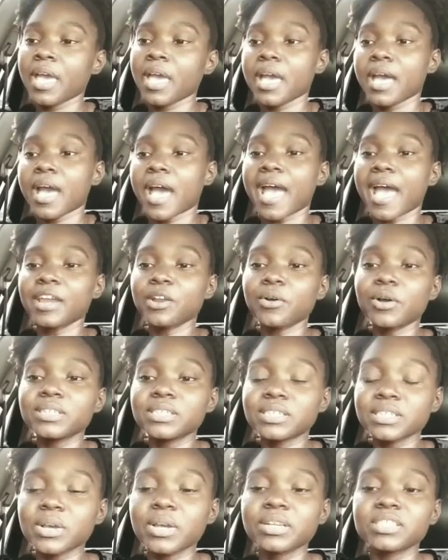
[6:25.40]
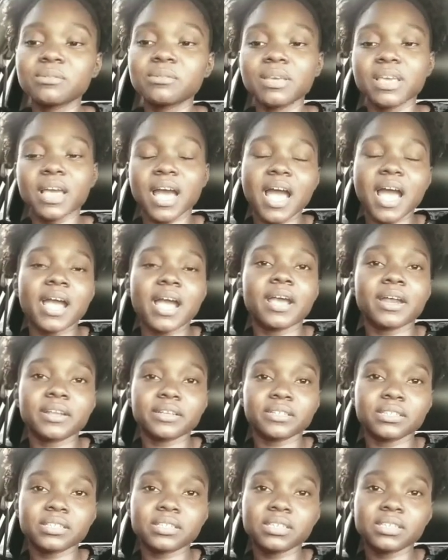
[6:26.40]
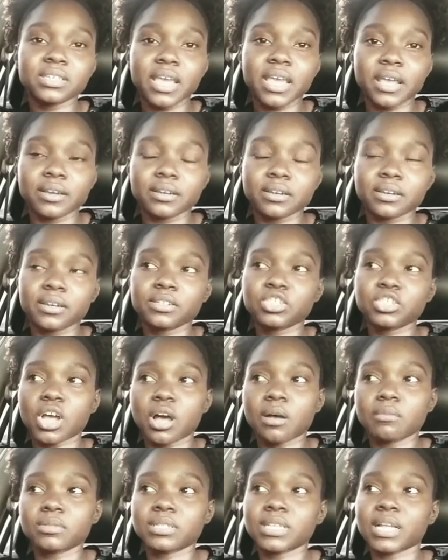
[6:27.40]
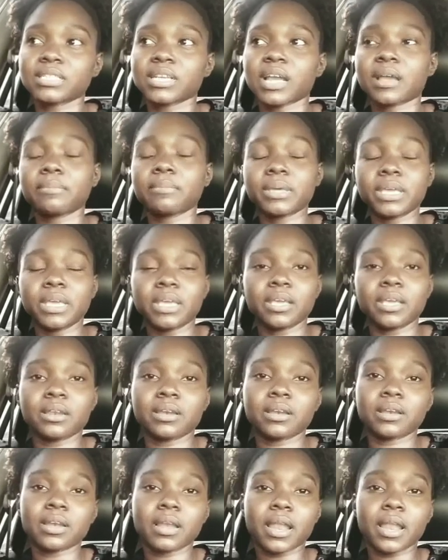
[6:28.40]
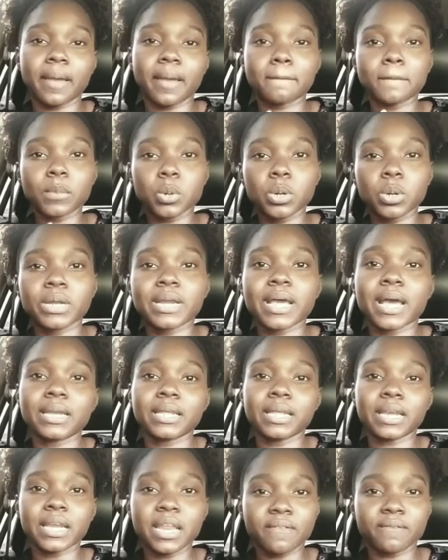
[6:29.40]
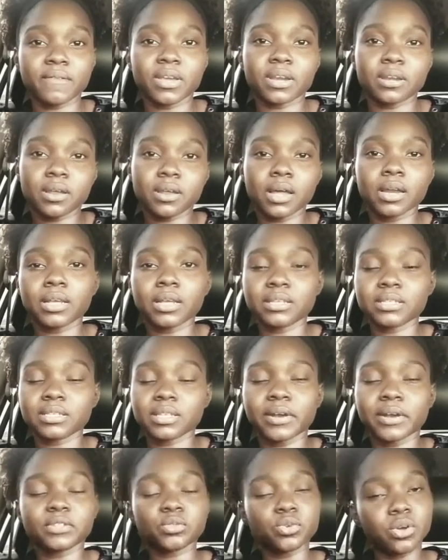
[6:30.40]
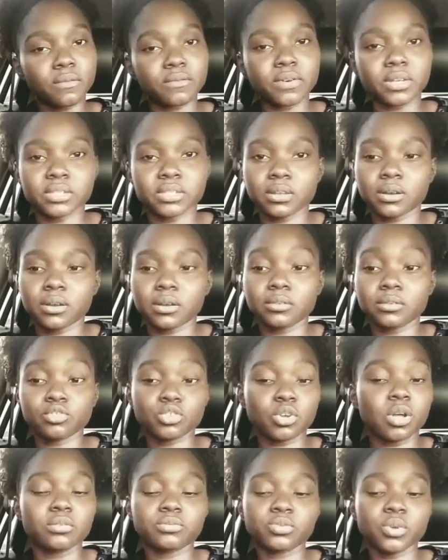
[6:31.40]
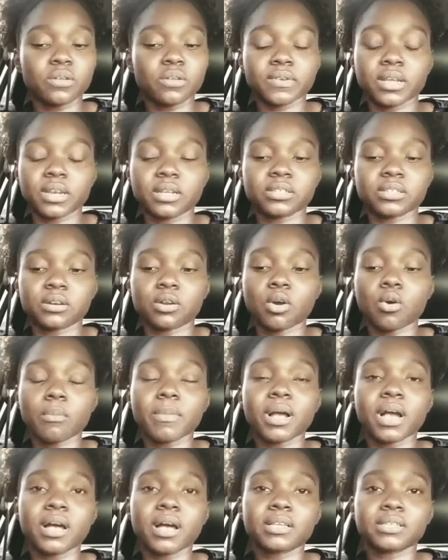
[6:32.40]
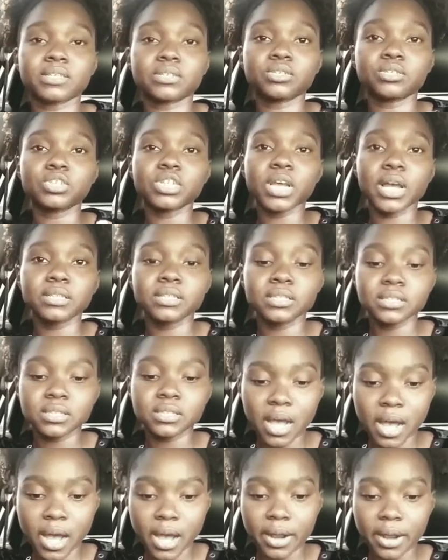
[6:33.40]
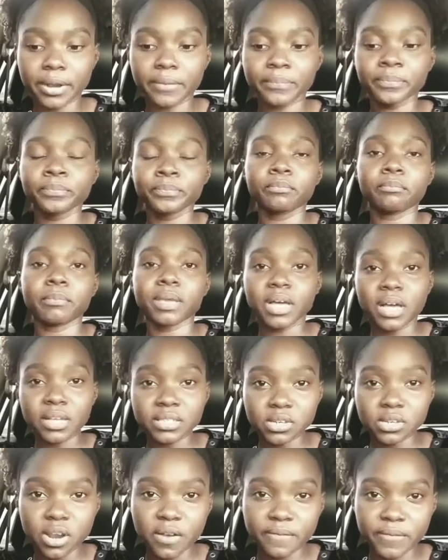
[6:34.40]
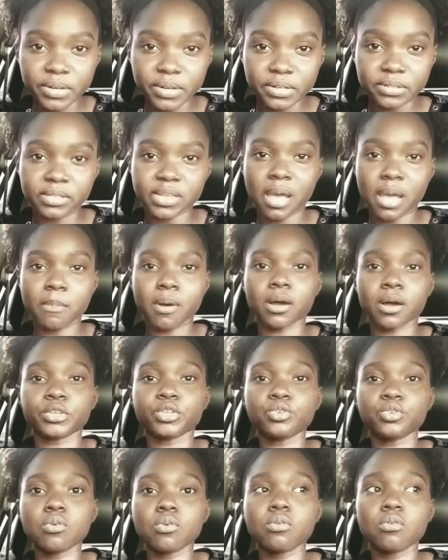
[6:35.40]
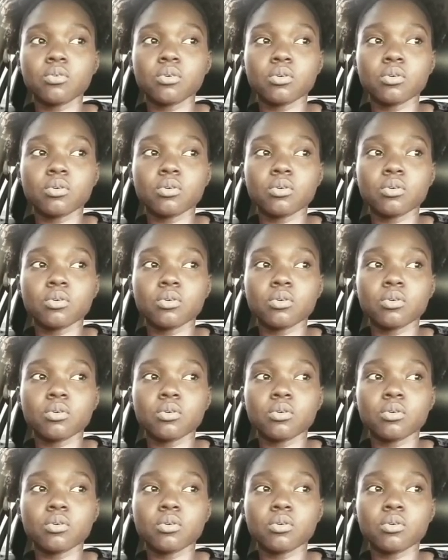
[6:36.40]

I know it is going to be hard to get the jobs that are paying like more than $11 or $12 an hour, because chances are, because you're a first timer, you